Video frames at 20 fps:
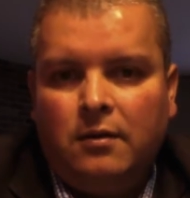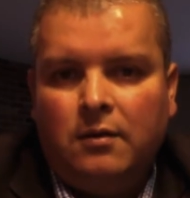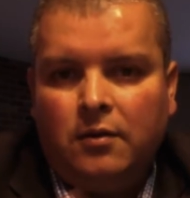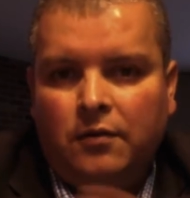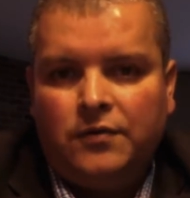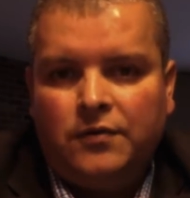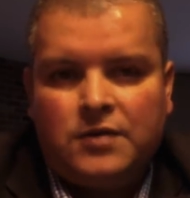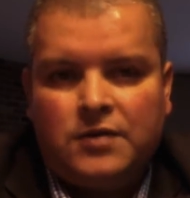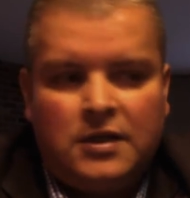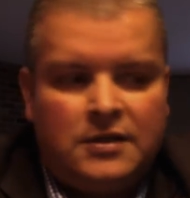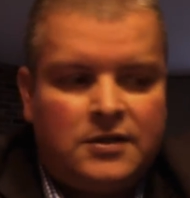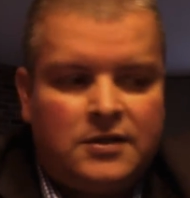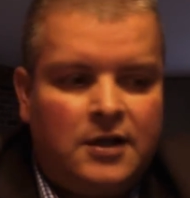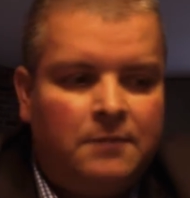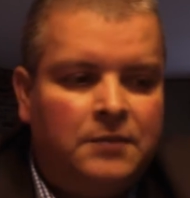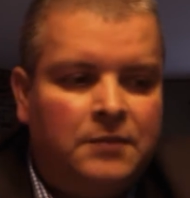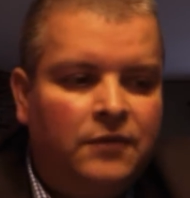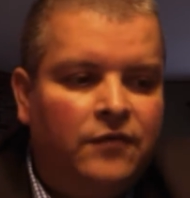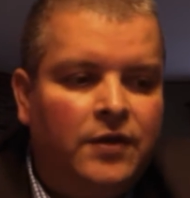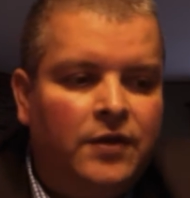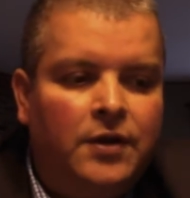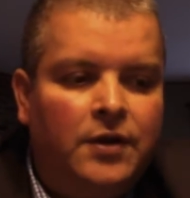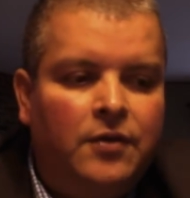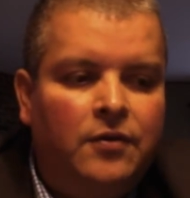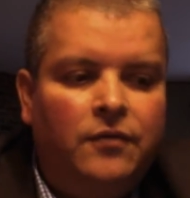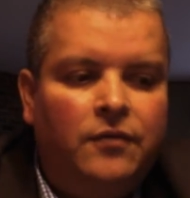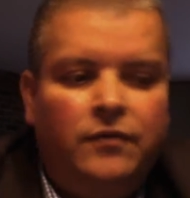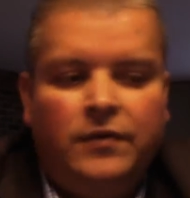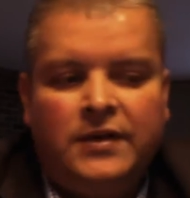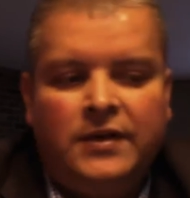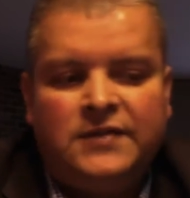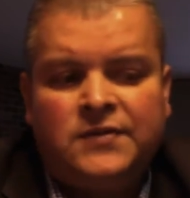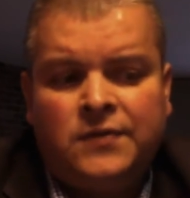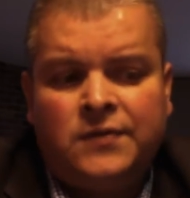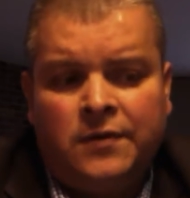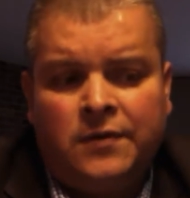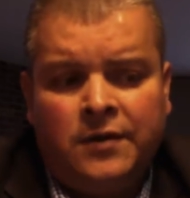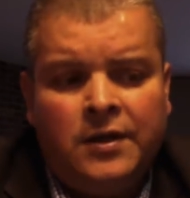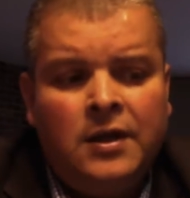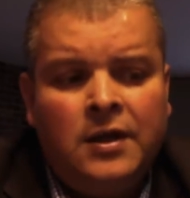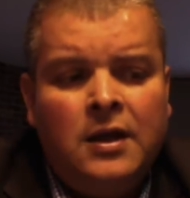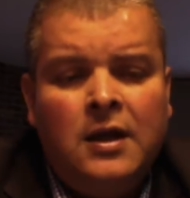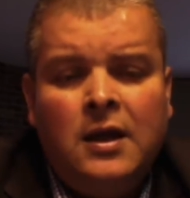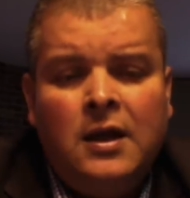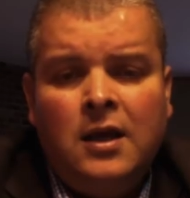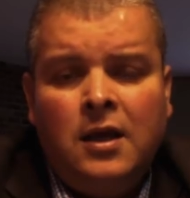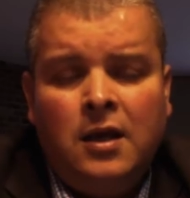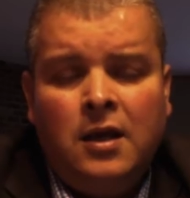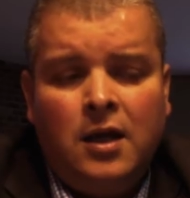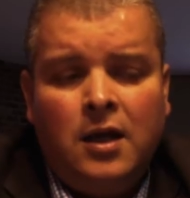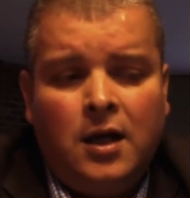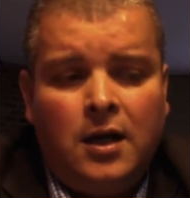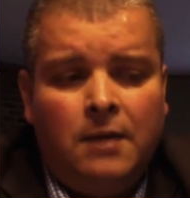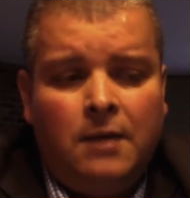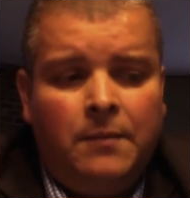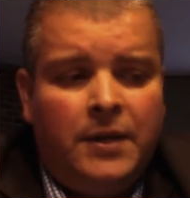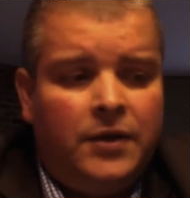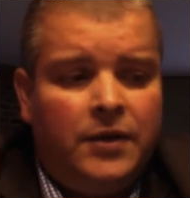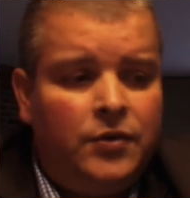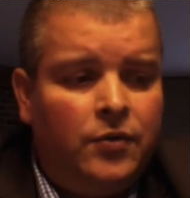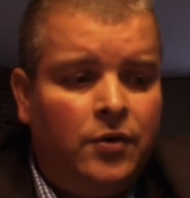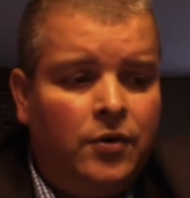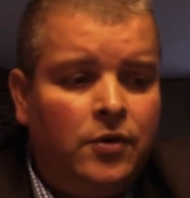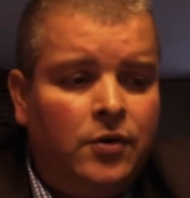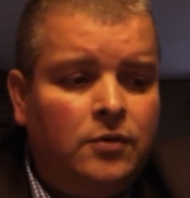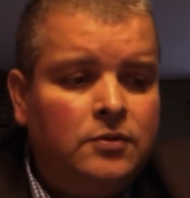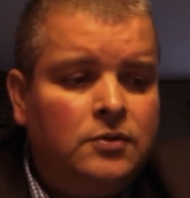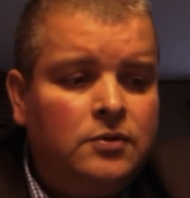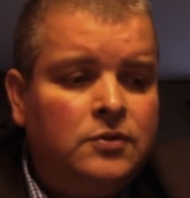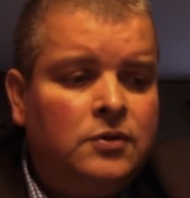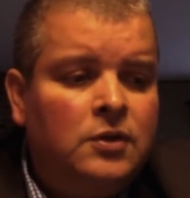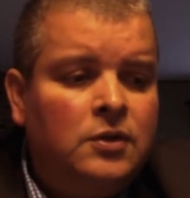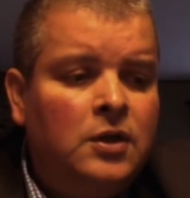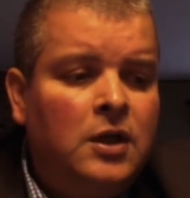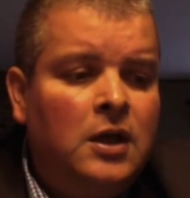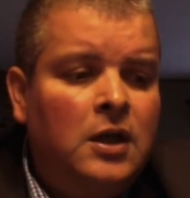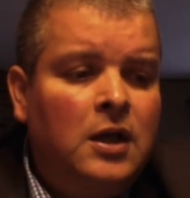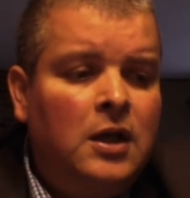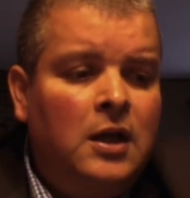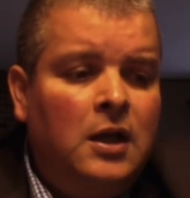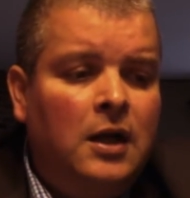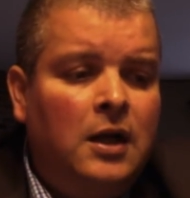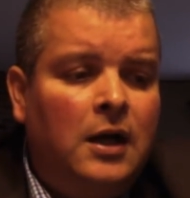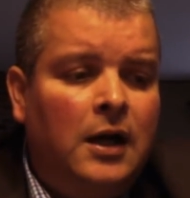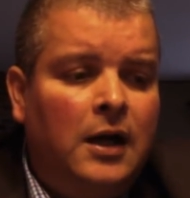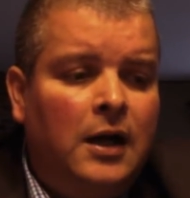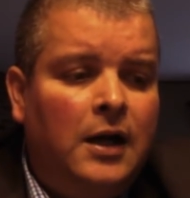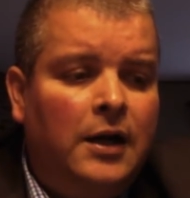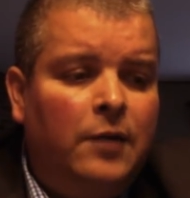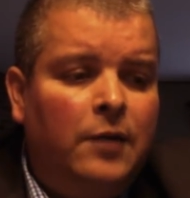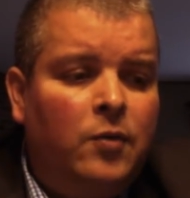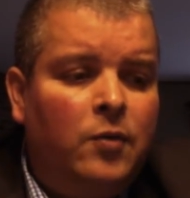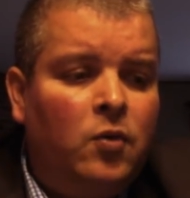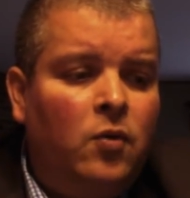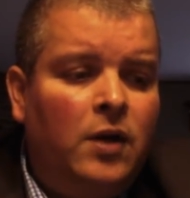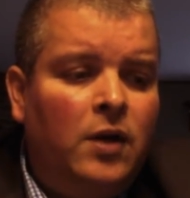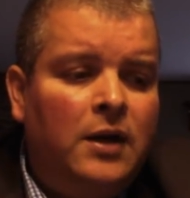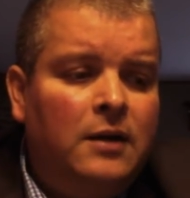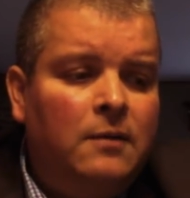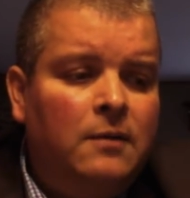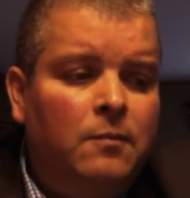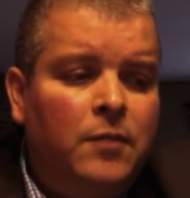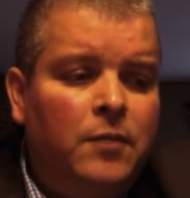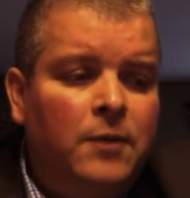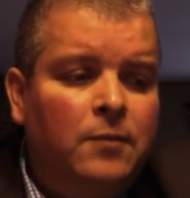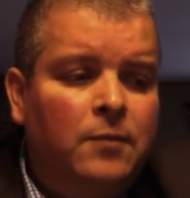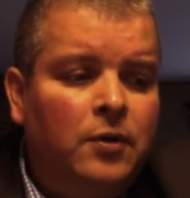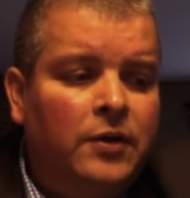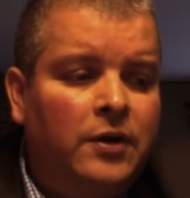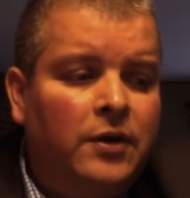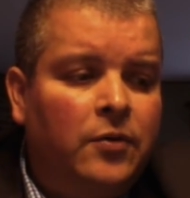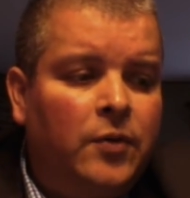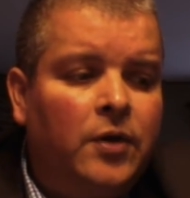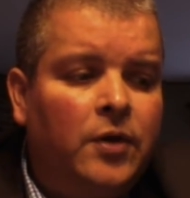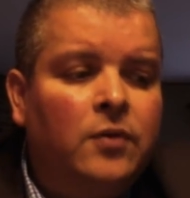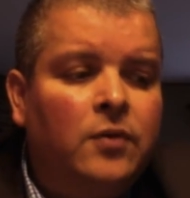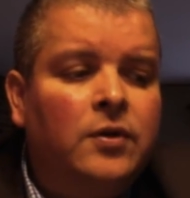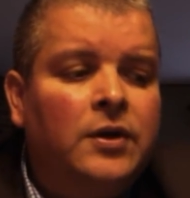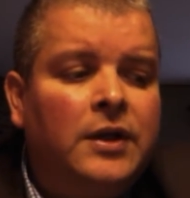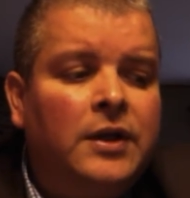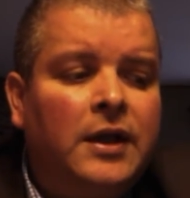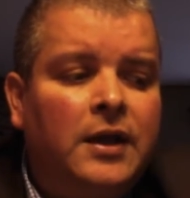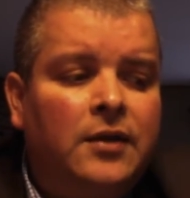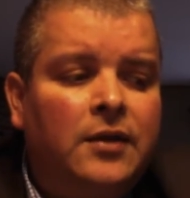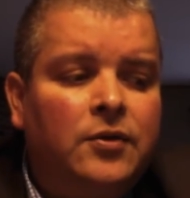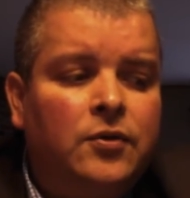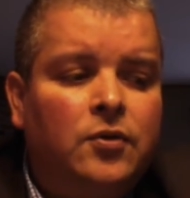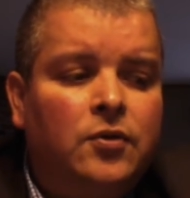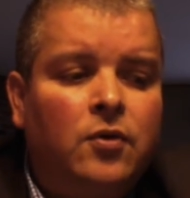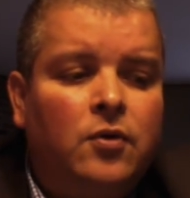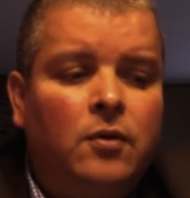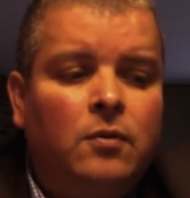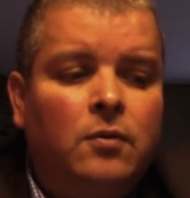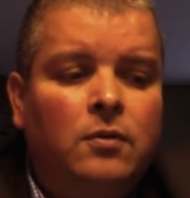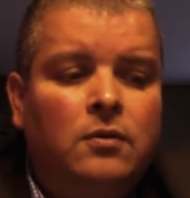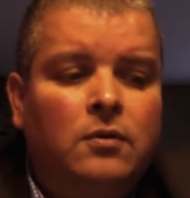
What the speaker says: obviously stop the video if necessary. Make your notes. Number 1, people that are regularly getting into trouble